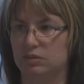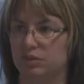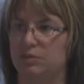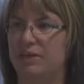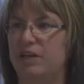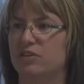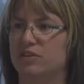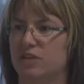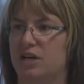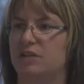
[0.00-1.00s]
somebody
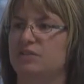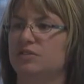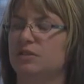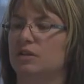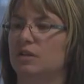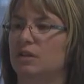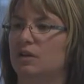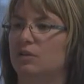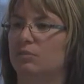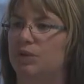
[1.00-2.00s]
else does,
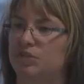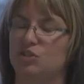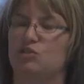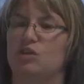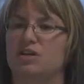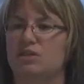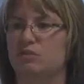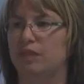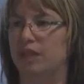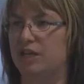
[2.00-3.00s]
but it's a
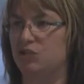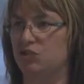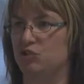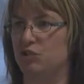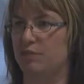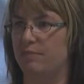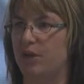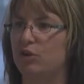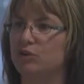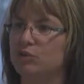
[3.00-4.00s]
trusted relationship.
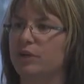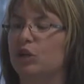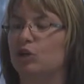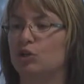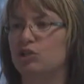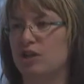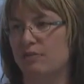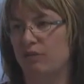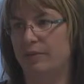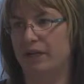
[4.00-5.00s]
They're doing a good job
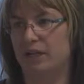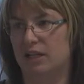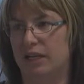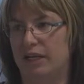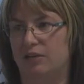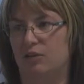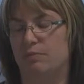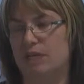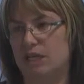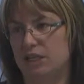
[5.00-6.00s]
for my client, they're
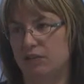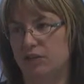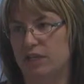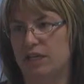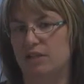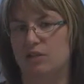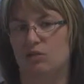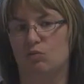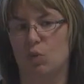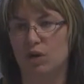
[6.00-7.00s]
meeting their need,
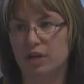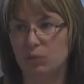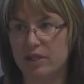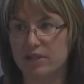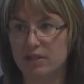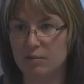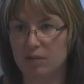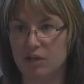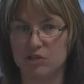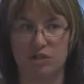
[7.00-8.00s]
they're working within the
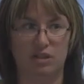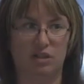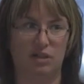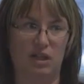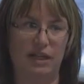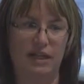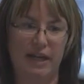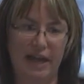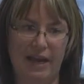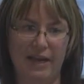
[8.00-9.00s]
budget that the client
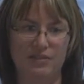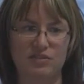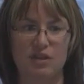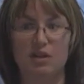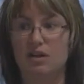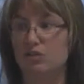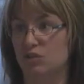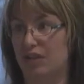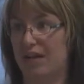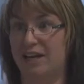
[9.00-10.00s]
has,
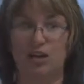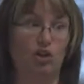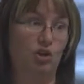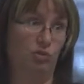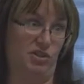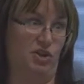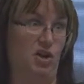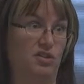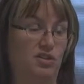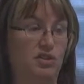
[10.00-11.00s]
so that I get good
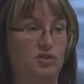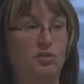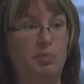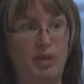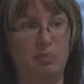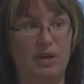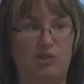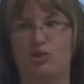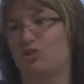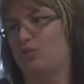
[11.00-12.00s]
results to do the big
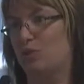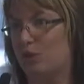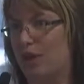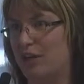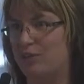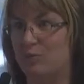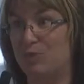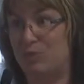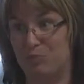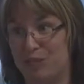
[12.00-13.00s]
picture, to throw the
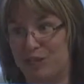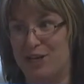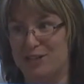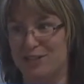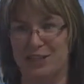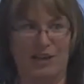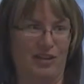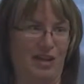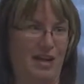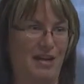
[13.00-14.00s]
big pretty icing on
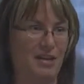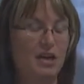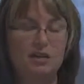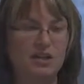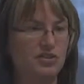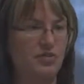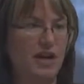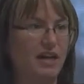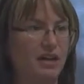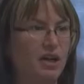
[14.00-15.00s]
the cake. That's
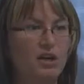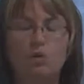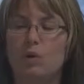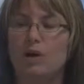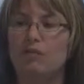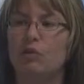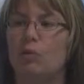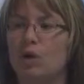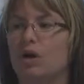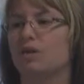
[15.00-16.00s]
fine, whatever
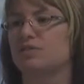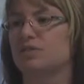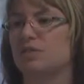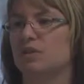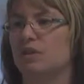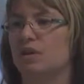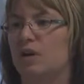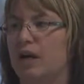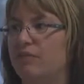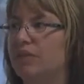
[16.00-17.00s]
works.
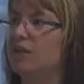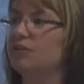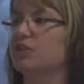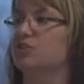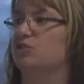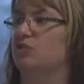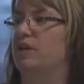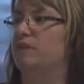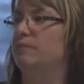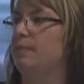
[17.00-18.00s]
I have the other
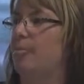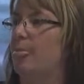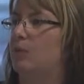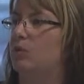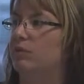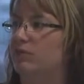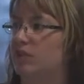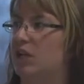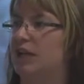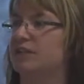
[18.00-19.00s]
extreme where we have
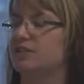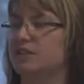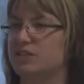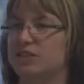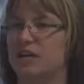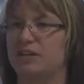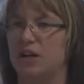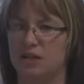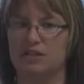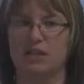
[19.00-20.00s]
clients that send
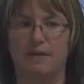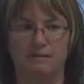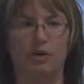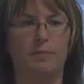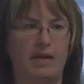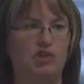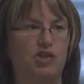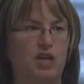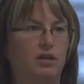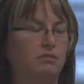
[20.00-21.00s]
us
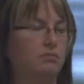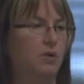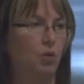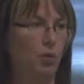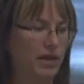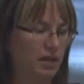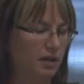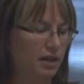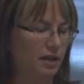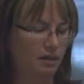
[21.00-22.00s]
information
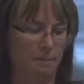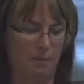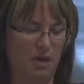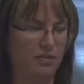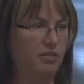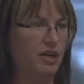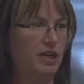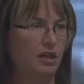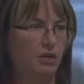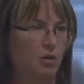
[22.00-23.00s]
weekly,
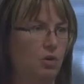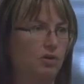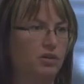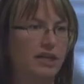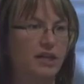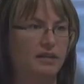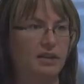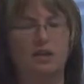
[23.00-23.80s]
monthly, quarterly,